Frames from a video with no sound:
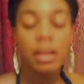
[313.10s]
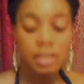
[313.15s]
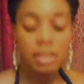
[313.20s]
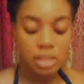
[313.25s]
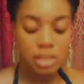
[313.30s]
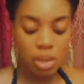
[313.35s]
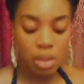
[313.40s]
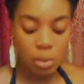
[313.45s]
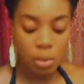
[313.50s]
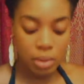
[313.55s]

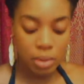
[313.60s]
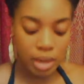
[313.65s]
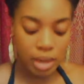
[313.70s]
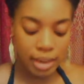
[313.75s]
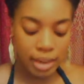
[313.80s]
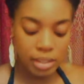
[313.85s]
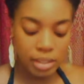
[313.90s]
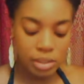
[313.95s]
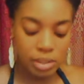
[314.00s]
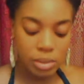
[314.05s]
So what
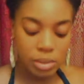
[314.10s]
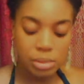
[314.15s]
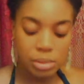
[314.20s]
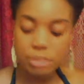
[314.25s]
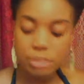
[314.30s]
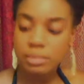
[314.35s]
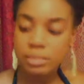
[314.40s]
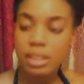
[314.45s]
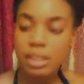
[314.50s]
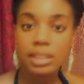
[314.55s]
I do
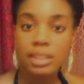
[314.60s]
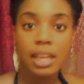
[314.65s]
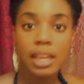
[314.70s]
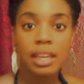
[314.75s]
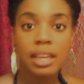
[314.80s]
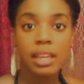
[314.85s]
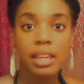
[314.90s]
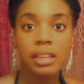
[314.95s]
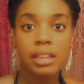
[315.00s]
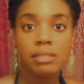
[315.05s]
is I
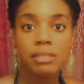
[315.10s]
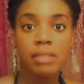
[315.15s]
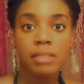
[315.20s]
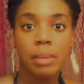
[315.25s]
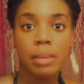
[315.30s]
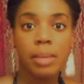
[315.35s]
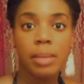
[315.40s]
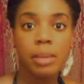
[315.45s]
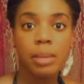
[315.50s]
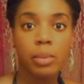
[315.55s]
get a
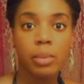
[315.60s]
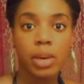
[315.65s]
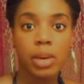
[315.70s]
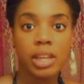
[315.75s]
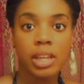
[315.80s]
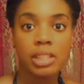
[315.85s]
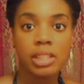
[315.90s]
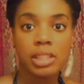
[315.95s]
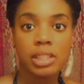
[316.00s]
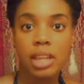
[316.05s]
big
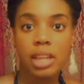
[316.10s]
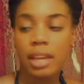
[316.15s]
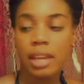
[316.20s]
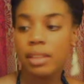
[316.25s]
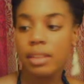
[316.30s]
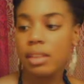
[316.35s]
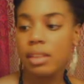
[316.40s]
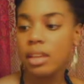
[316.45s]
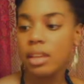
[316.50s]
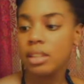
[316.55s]
brush like
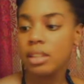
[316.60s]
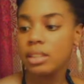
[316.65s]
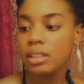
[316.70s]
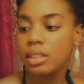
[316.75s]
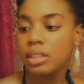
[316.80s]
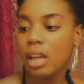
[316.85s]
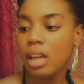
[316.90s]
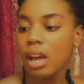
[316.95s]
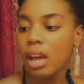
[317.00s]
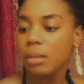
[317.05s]
this.
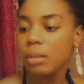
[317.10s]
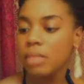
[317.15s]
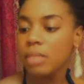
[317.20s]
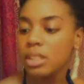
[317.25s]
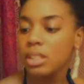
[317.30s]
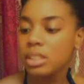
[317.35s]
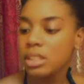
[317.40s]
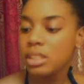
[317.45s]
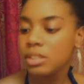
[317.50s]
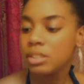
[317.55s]
This
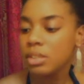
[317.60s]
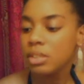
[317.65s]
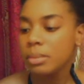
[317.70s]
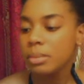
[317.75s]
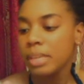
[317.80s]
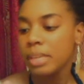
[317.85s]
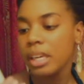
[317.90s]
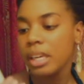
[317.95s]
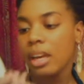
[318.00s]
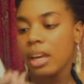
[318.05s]
is
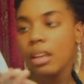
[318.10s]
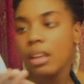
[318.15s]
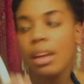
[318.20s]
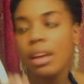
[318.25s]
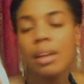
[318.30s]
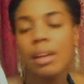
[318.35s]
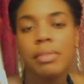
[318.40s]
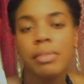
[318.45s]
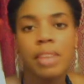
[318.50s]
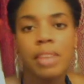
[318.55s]
from
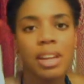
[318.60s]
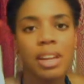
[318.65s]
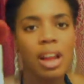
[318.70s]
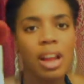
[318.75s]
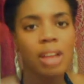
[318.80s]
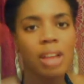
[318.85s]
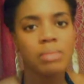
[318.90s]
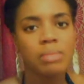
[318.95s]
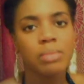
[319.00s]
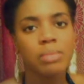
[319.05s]
ELF, and
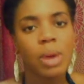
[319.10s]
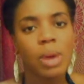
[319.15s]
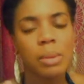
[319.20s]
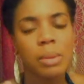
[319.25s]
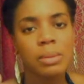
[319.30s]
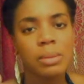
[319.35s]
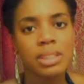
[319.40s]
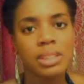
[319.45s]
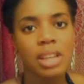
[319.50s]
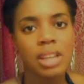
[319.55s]
I'll
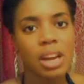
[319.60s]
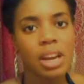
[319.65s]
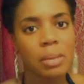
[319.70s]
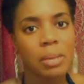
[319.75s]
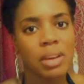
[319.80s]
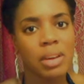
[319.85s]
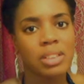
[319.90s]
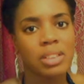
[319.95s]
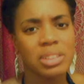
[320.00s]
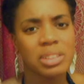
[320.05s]
probably talk
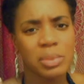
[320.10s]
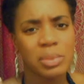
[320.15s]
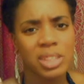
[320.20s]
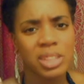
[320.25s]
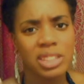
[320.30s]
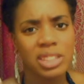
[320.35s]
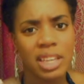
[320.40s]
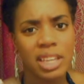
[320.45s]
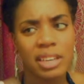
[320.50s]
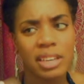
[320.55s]
about this
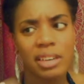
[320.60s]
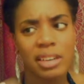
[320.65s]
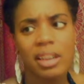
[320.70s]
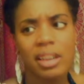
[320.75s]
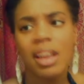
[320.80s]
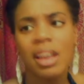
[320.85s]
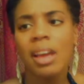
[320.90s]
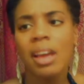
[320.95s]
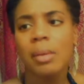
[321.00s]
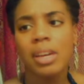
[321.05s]
brush later,
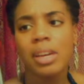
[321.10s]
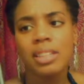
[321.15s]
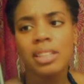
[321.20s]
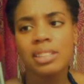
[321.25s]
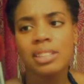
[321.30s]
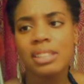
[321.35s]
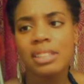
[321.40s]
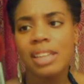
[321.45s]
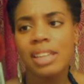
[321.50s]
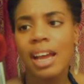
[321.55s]
but
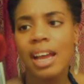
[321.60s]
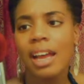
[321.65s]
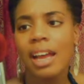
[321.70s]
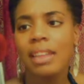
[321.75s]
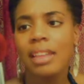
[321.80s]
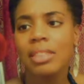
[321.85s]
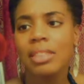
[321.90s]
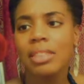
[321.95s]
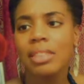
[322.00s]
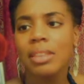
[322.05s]
it's
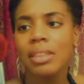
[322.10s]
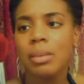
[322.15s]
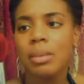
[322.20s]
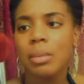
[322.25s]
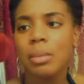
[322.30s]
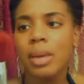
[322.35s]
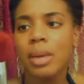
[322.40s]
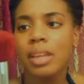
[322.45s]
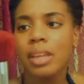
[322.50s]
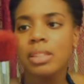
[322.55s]
not the
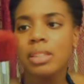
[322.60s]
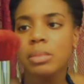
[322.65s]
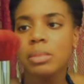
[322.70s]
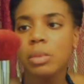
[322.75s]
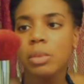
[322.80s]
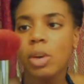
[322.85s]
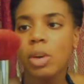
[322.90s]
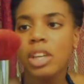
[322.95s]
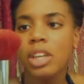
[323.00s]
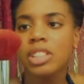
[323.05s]
best
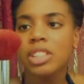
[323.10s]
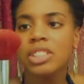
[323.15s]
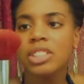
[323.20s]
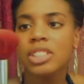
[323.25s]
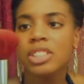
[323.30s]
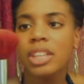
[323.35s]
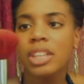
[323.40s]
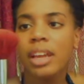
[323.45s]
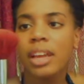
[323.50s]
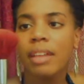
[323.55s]
brush
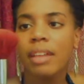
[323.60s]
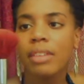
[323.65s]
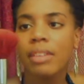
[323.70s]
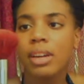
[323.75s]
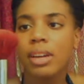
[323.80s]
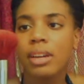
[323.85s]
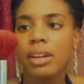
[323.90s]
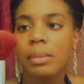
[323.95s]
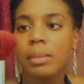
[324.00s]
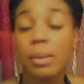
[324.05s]

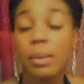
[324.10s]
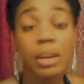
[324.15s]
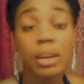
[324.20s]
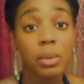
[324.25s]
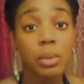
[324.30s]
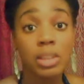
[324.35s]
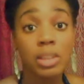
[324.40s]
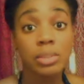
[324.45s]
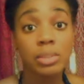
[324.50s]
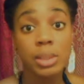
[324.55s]
ever. But it
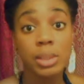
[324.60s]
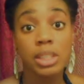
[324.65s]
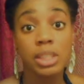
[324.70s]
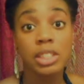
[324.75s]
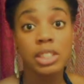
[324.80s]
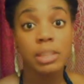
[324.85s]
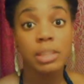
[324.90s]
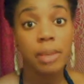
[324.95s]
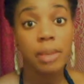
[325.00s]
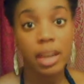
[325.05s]
was really
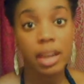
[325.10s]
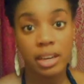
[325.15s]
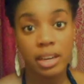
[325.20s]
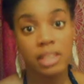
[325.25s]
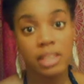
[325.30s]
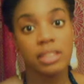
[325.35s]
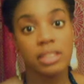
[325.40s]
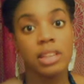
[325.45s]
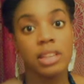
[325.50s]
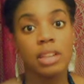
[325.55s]
cheap. I got it at
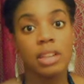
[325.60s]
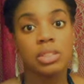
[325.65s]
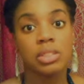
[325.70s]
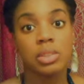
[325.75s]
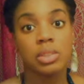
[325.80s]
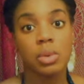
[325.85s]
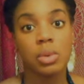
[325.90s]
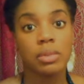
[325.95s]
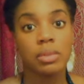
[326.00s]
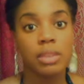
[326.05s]
the dollar
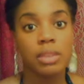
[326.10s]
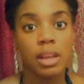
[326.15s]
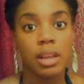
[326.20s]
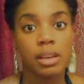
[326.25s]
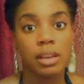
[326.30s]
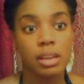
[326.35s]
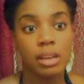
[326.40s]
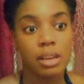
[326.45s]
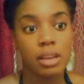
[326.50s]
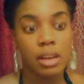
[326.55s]
store for like
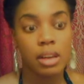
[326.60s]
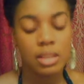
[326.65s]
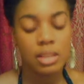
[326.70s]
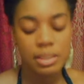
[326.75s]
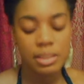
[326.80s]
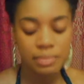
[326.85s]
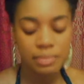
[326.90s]
$1.